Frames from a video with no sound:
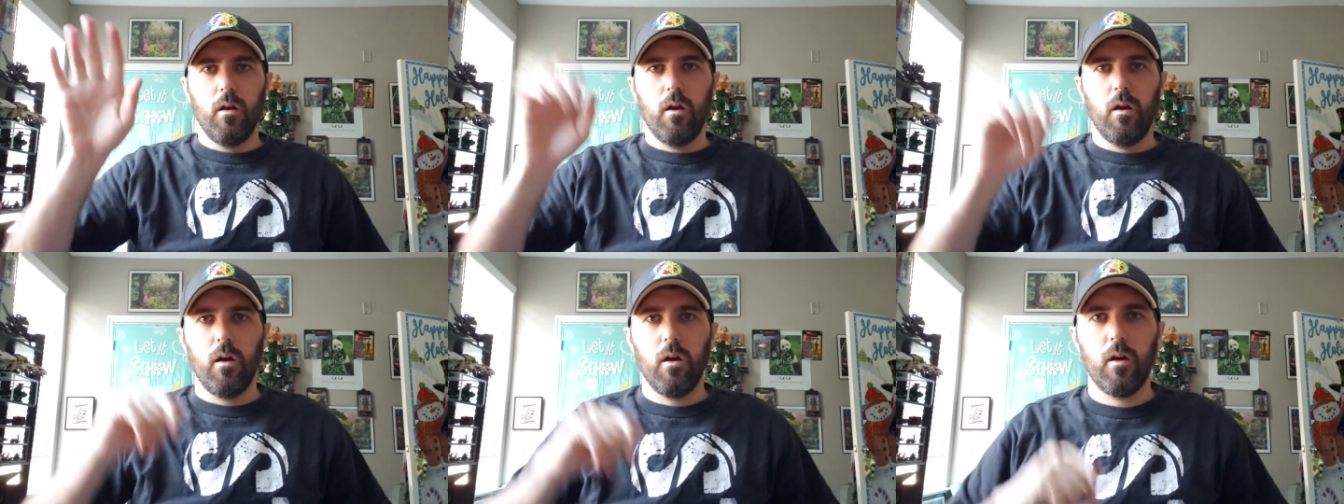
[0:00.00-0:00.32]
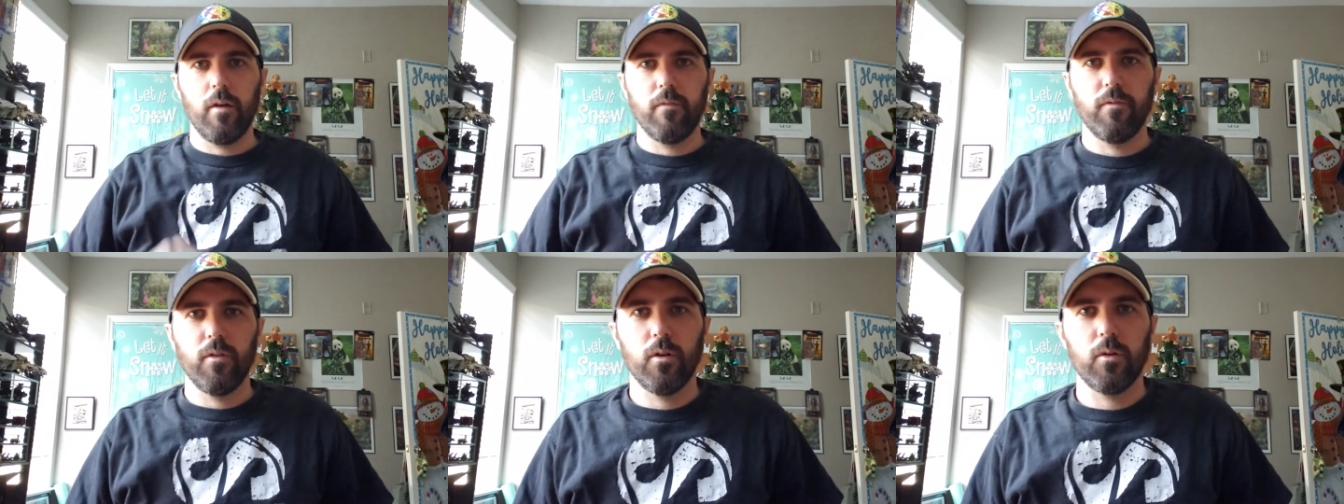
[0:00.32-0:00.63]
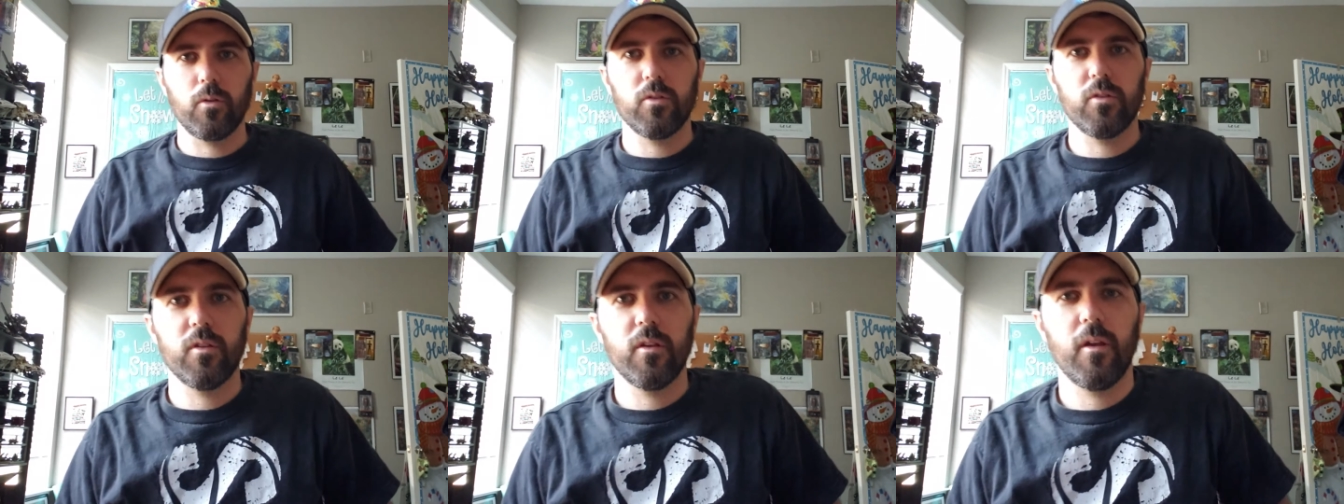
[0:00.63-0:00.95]
Alright
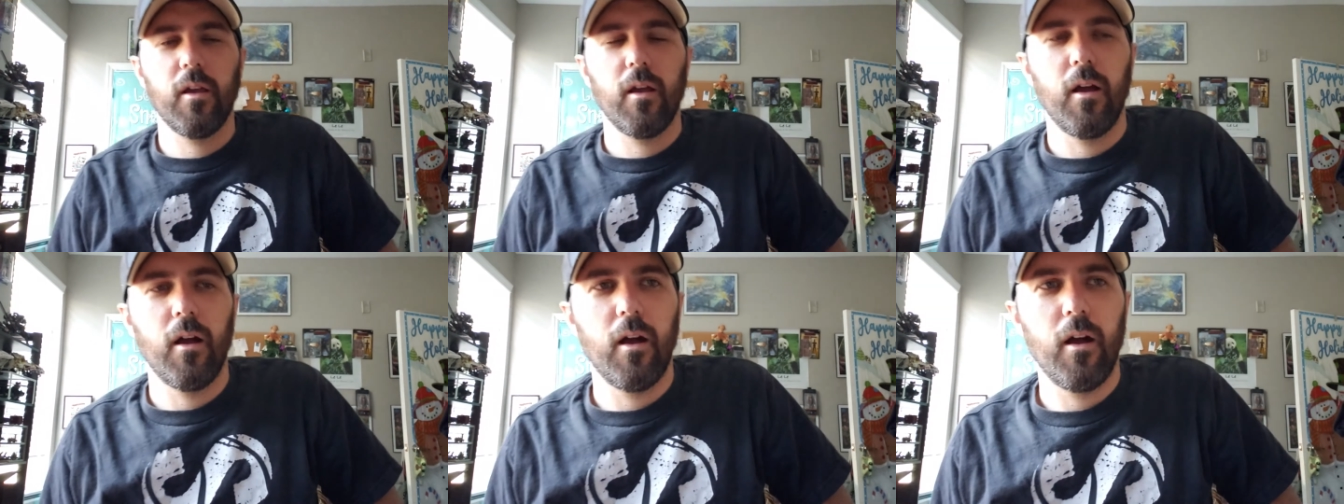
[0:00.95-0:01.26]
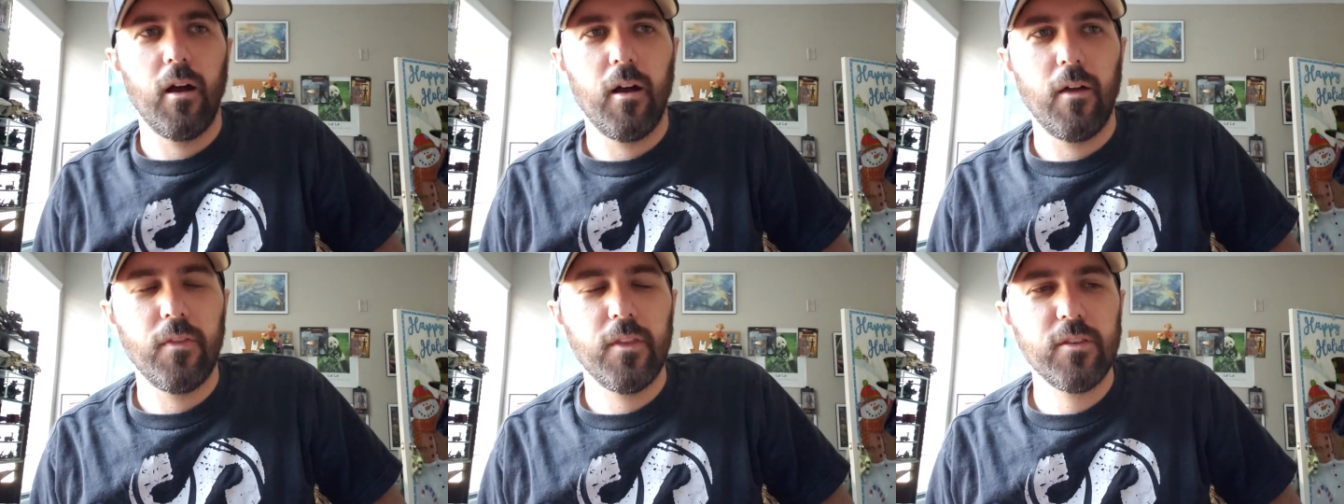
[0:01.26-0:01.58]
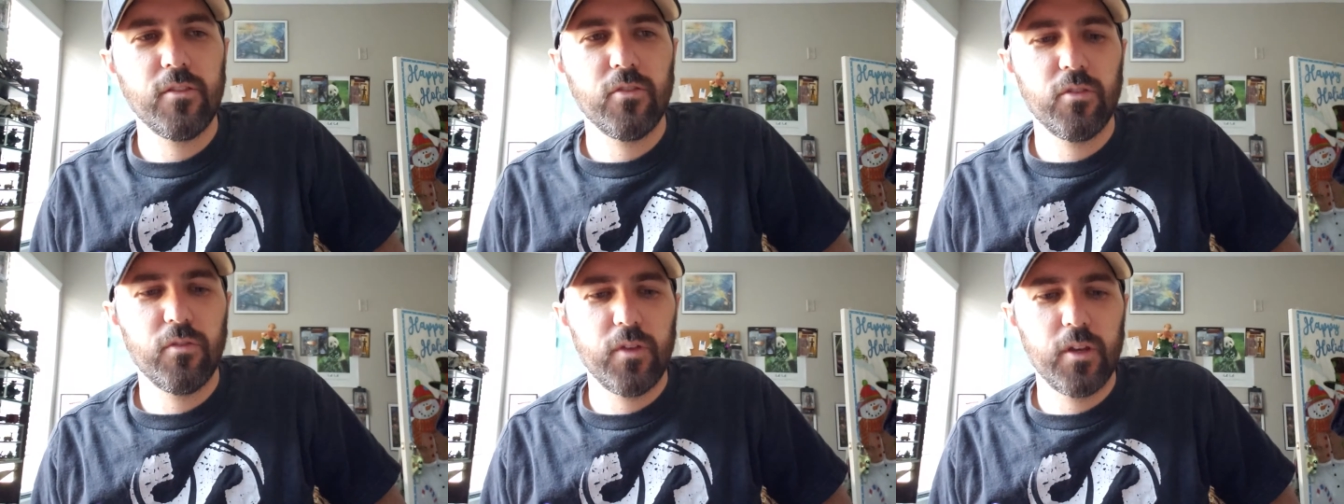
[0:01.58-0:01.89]
folks,
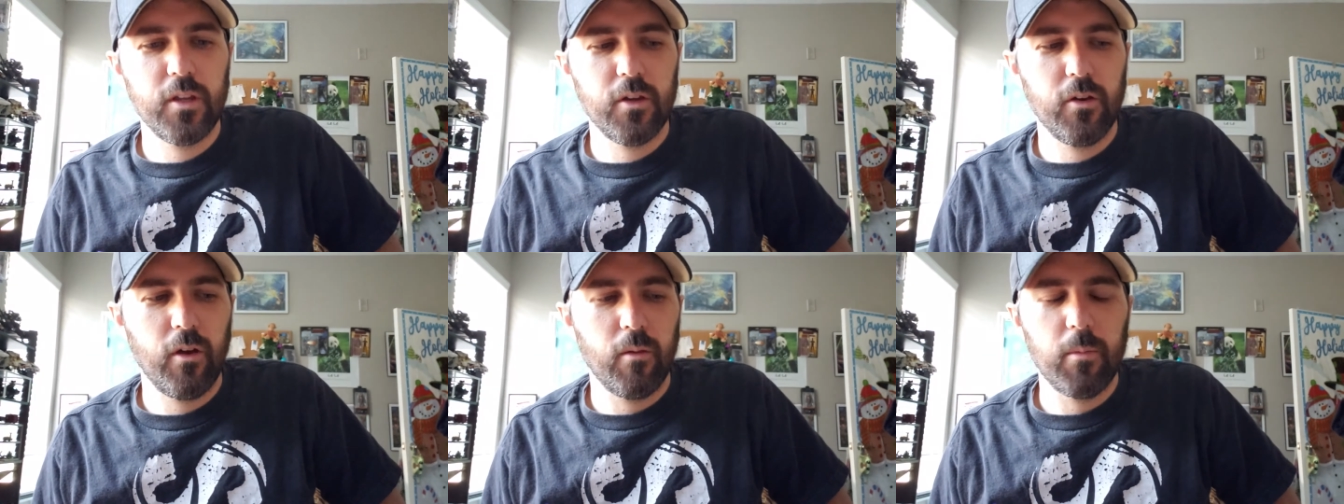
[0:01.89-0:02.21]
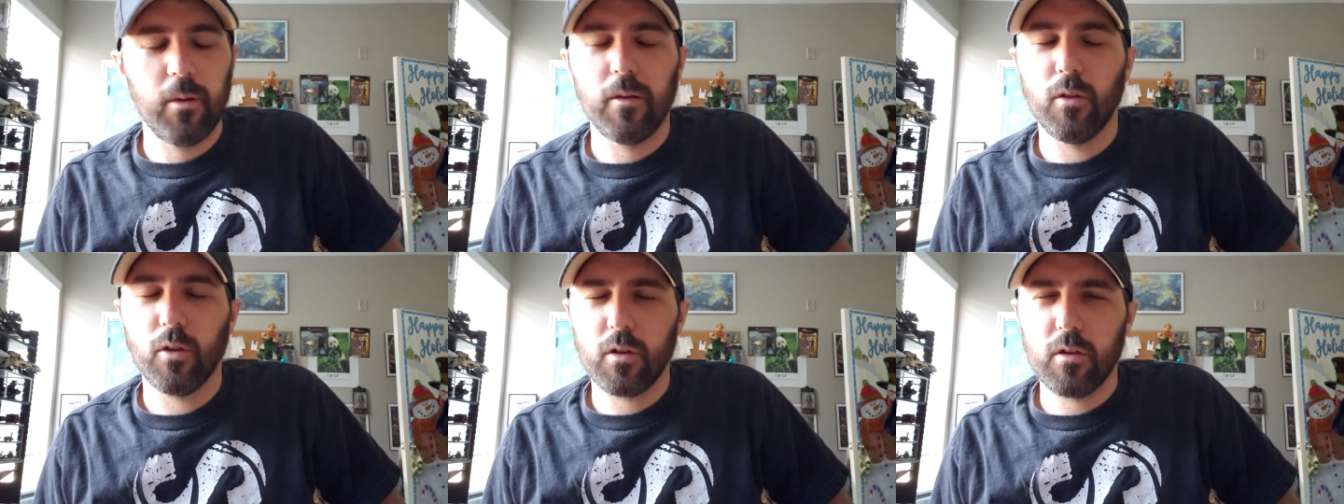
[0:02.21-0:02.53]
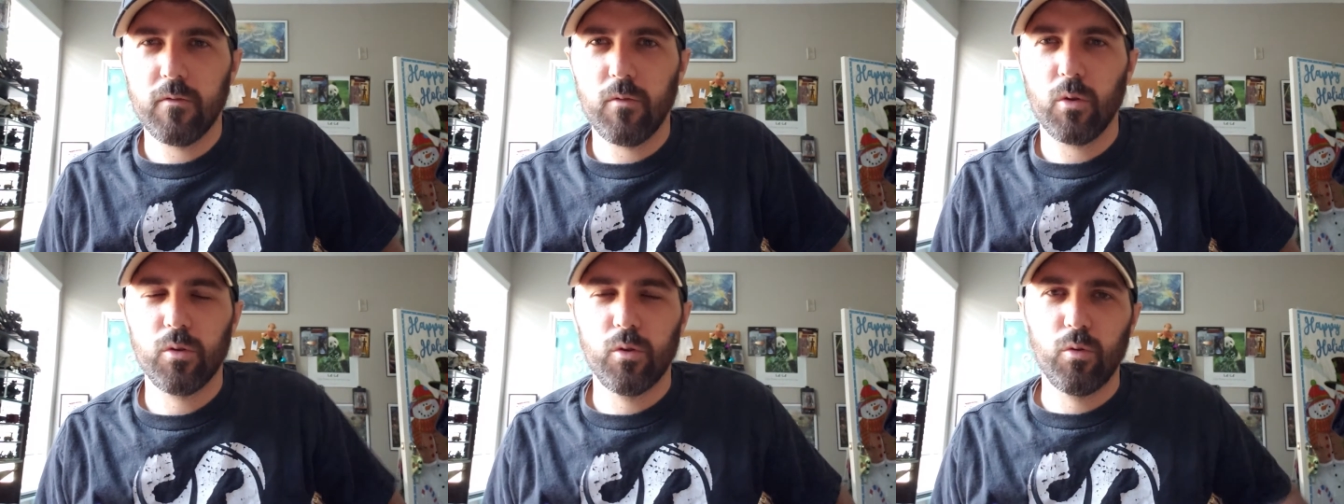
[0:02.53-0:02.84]
this is a video I've been
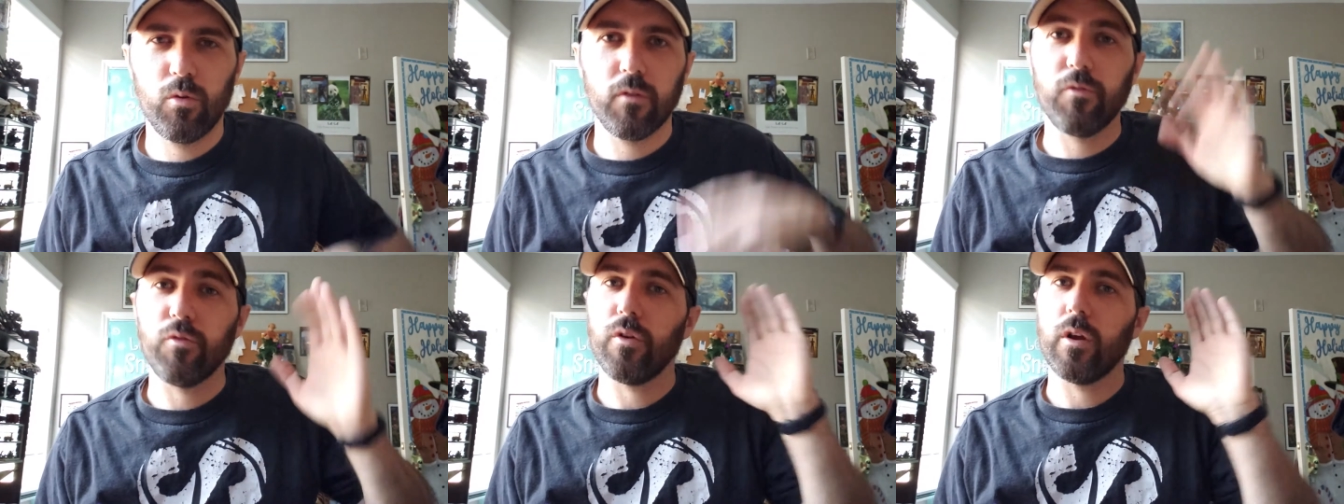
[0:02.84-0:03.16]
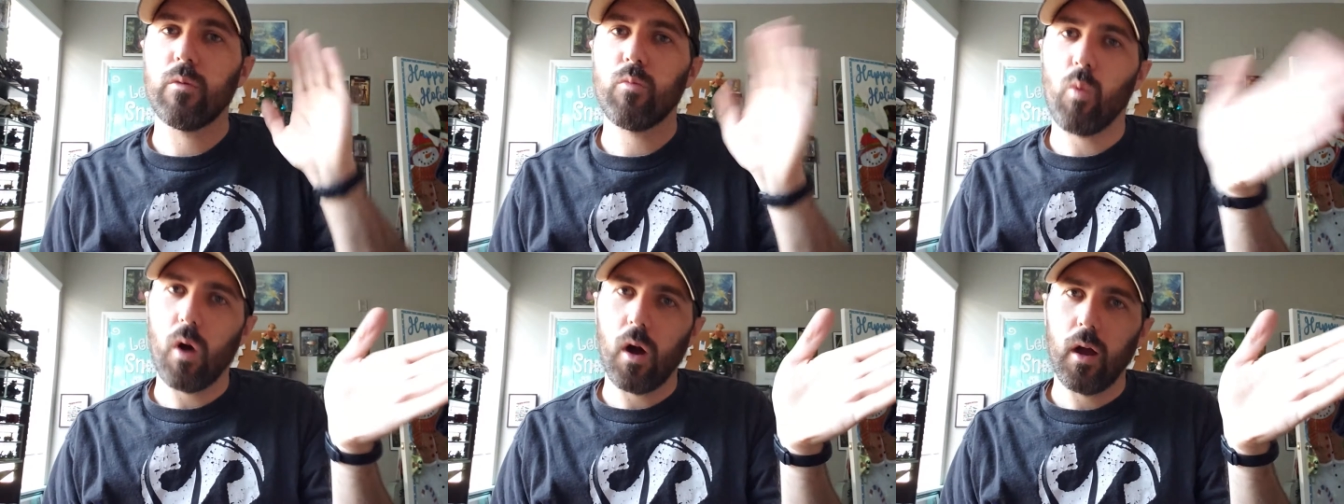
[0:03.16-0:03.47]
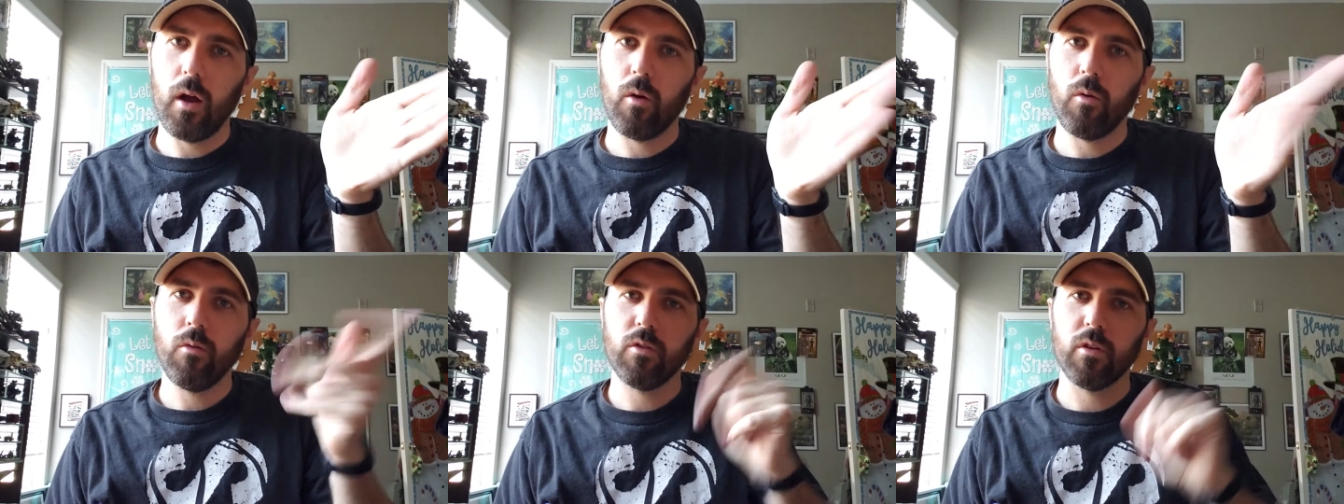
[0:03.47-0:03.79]
looking forward to doing for a while,